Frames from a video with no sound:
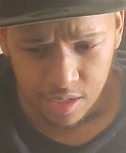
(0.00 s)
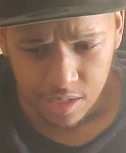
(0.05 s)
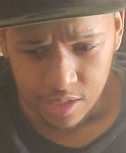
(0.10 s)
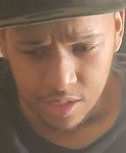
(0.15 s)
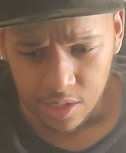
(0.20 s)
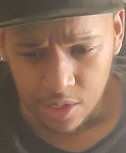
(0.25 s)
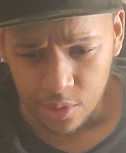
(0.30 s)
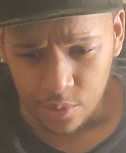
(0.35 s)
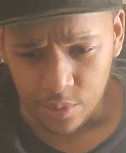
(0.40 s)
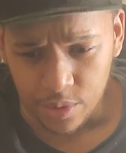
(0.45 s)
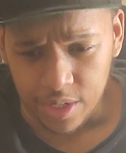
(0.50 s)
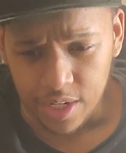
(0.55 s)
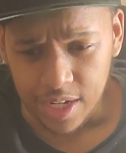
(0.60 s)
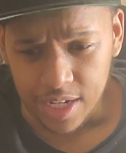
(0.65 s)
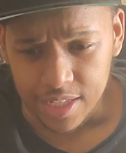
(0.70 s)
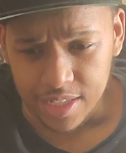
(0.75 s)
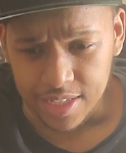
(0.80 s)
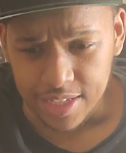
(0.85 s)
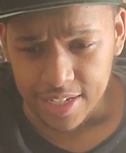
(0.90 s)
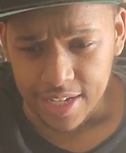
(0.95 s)
you know, when you
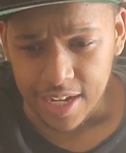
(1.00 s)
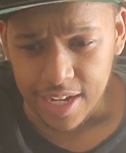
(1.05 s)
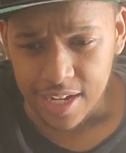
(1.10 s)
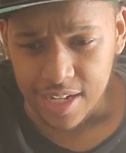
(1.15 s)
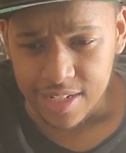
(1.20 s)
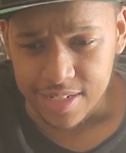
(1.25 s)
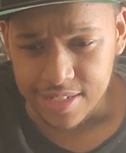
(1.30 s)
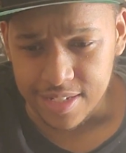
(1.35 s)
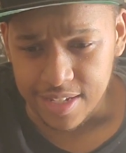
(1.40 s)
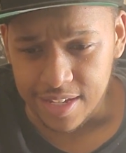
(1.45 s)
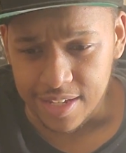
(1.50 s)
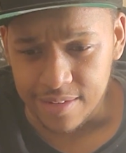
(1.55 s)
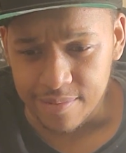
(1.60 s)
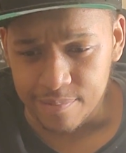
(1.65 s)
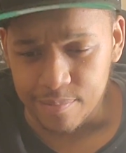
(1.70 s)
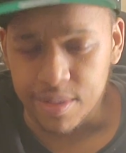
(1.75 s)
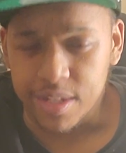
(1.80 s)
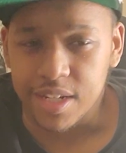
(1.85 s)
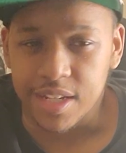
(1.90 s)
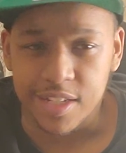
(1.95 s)
got the guys
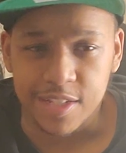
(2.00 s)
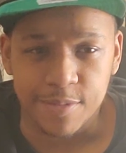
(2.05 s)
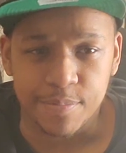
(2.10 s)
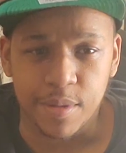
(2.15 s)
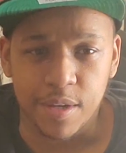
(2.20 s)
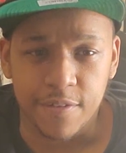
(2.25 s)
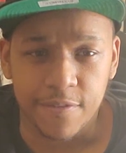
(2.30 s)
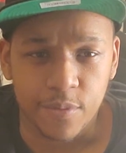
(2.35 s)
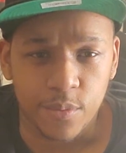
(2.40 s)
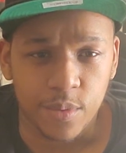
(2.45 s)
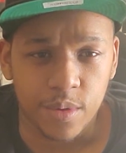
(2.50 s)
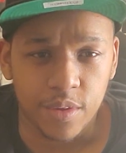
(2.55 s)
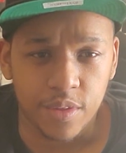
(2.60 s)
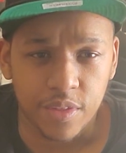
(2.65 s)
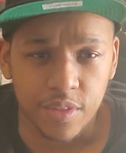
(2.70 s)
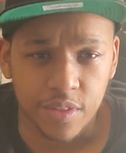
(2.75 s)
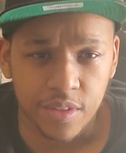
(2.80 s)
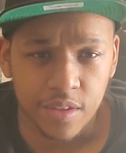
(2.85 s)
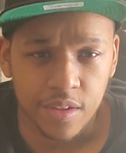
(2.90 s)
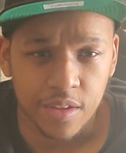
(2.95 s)
that Benny is beefing
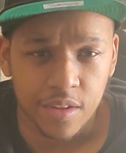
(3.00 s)
with